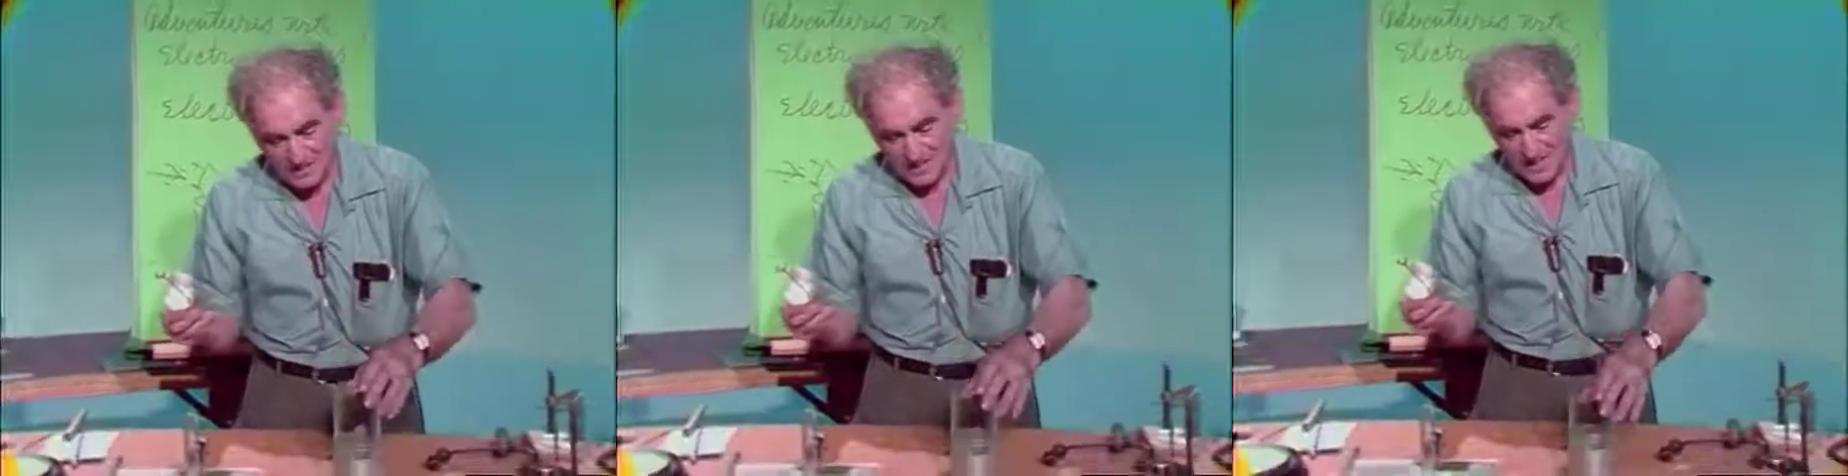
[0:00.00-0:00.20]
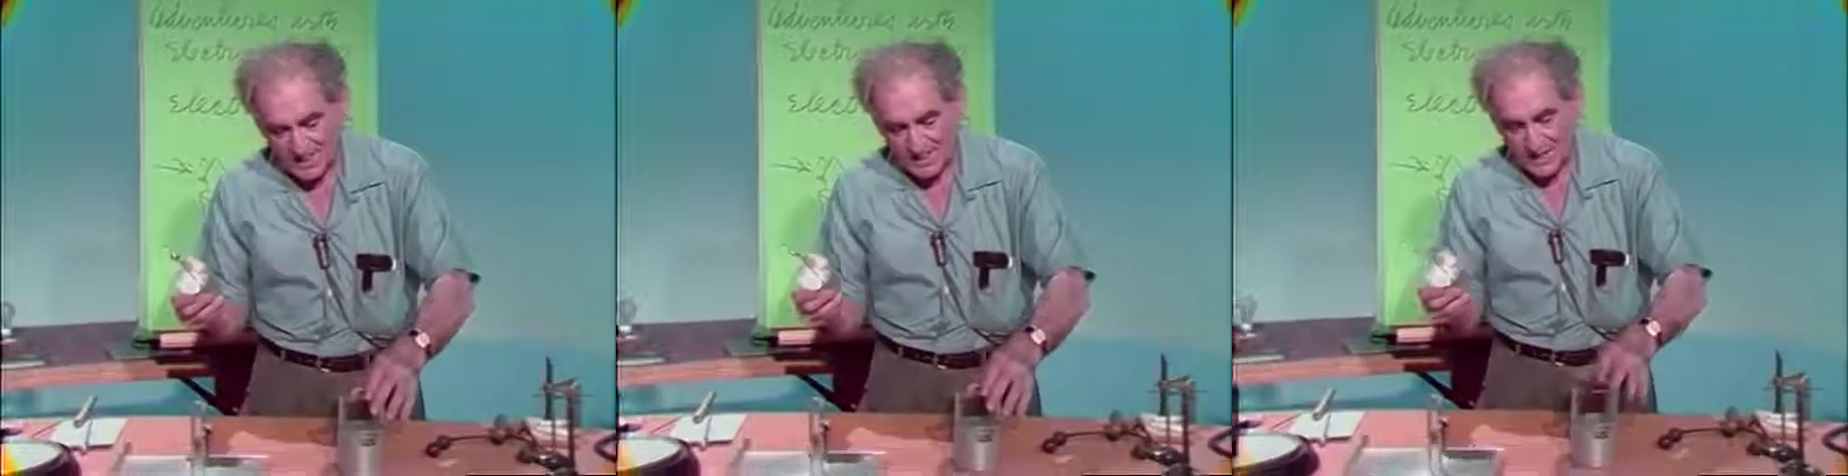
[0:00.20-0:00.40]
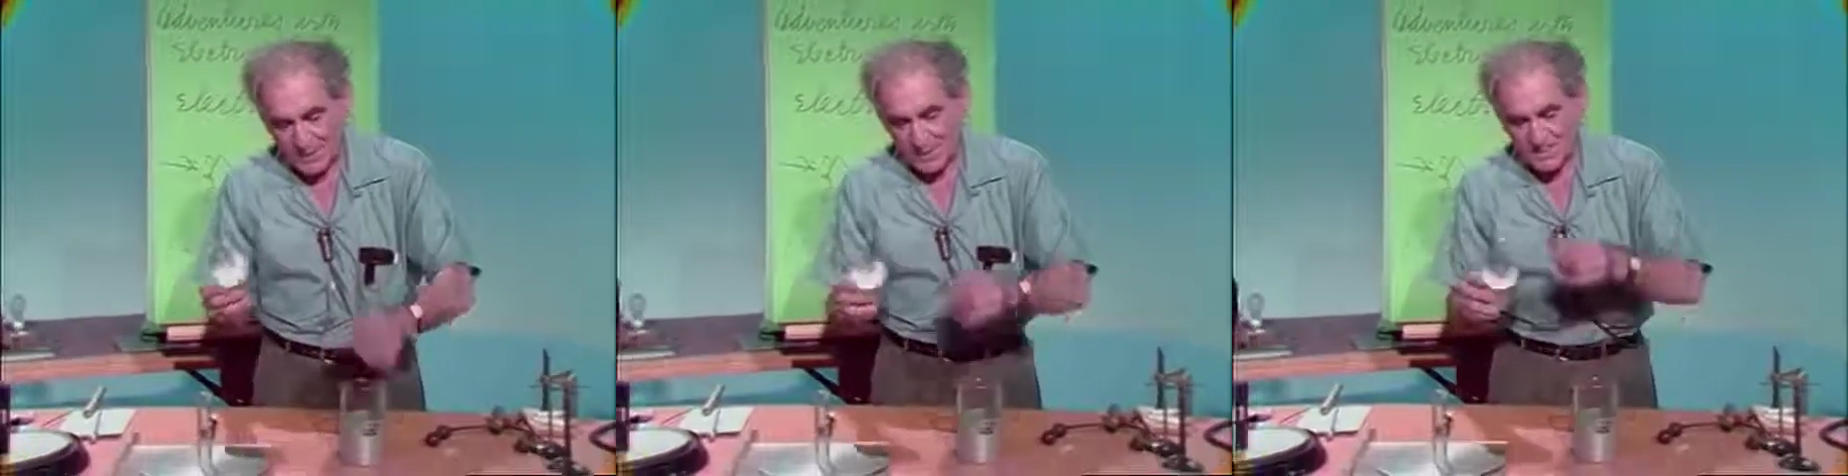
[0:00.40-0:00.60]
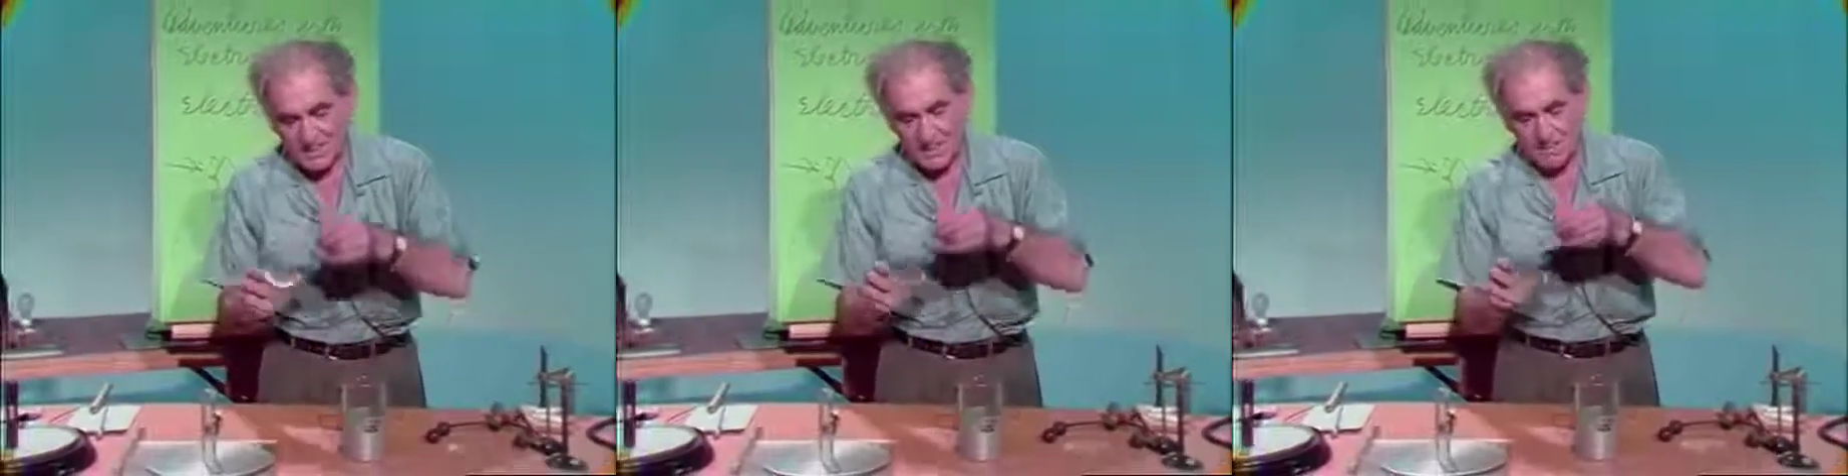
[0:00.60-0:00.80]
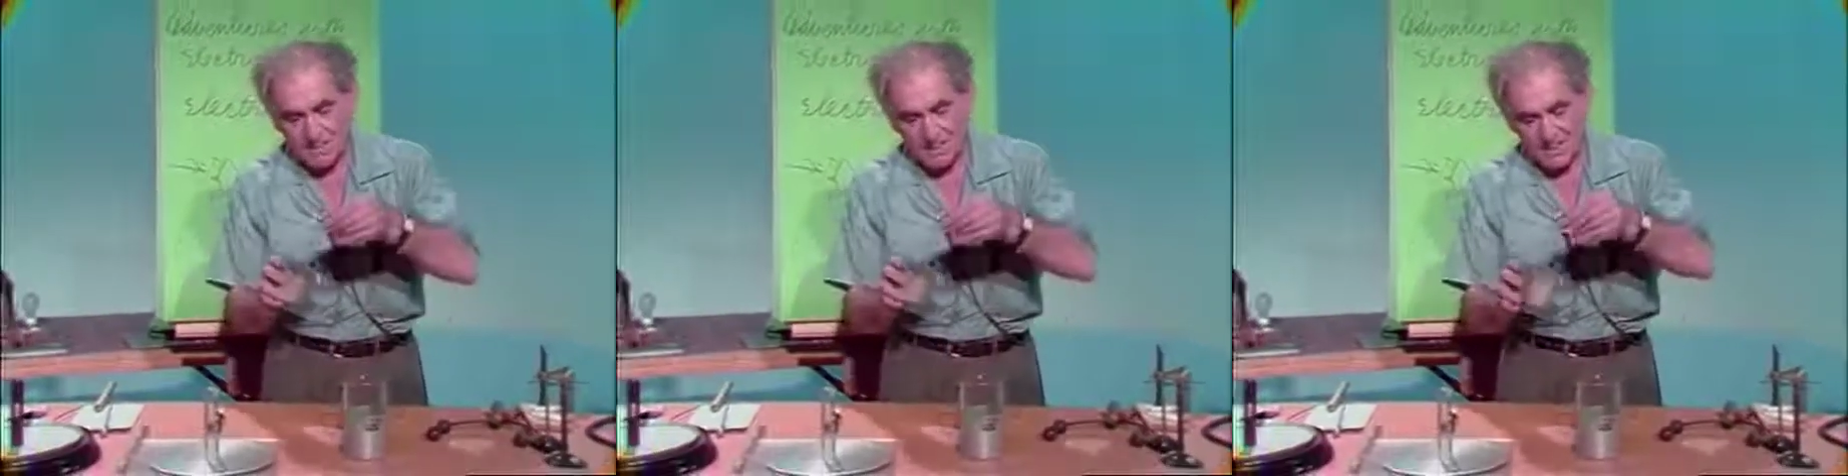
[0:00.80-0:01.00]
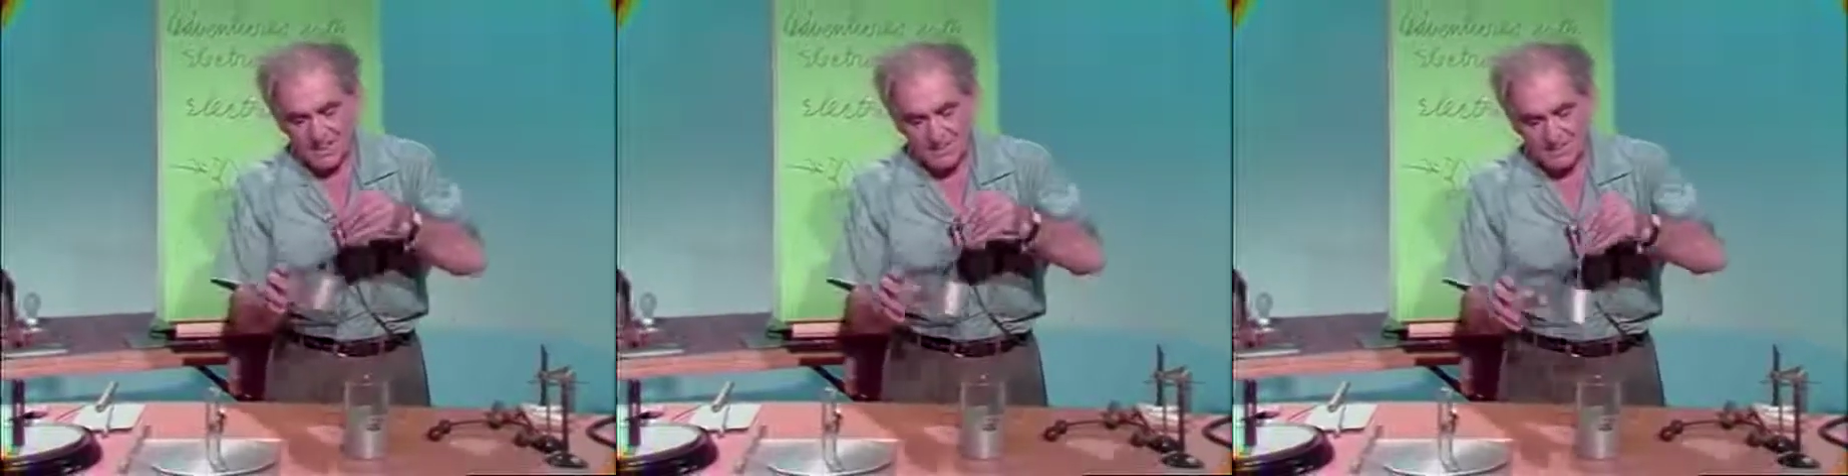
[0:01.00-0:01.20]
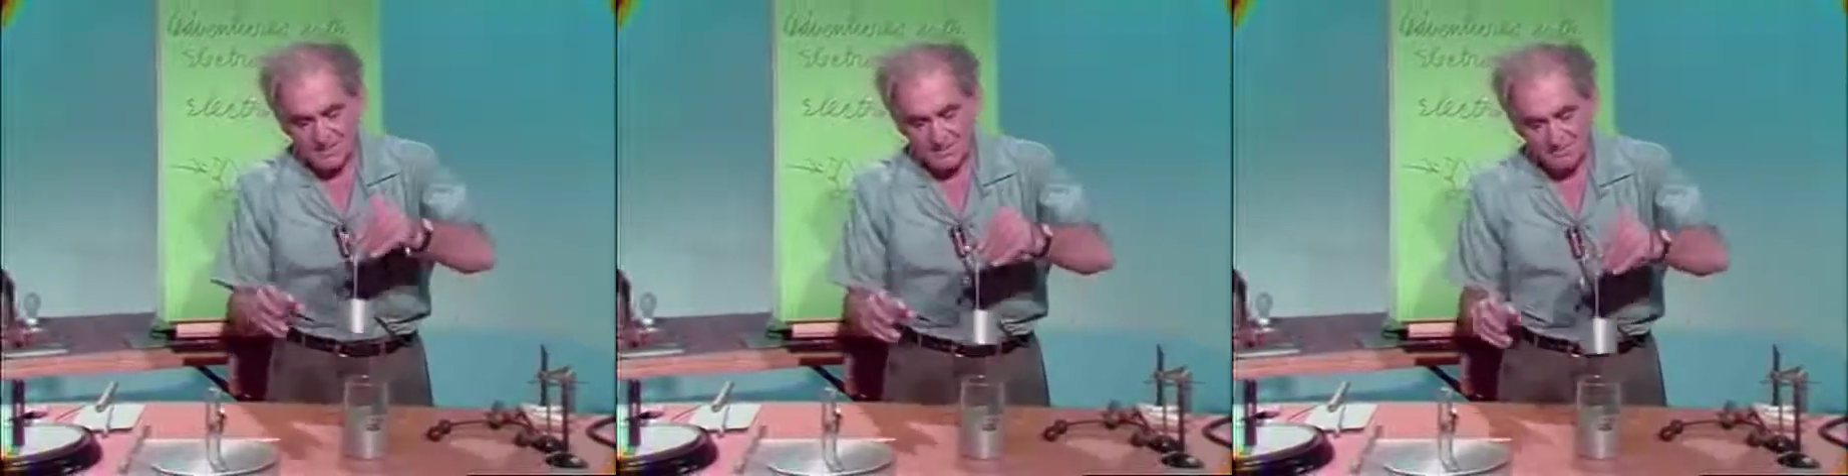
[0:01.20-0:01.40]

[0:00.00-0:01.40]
I now assemble it.